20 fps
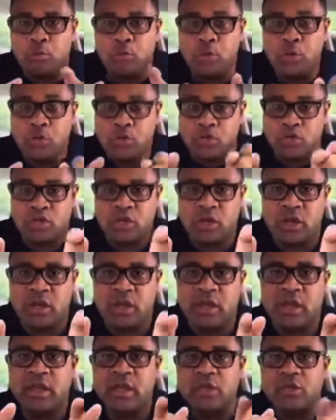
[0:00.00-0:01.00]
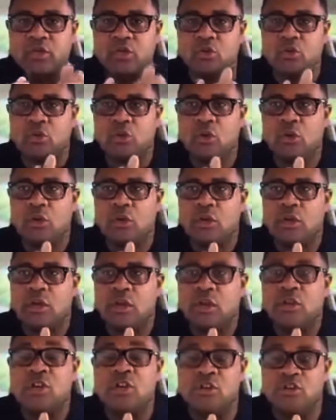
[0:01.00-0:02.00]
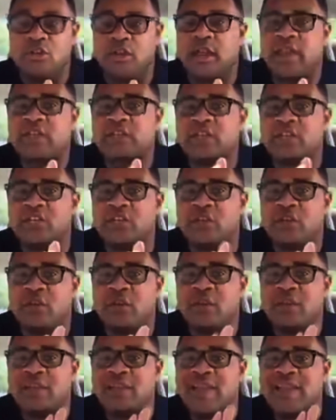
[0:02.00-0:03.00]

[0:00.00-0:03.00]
push into industrialization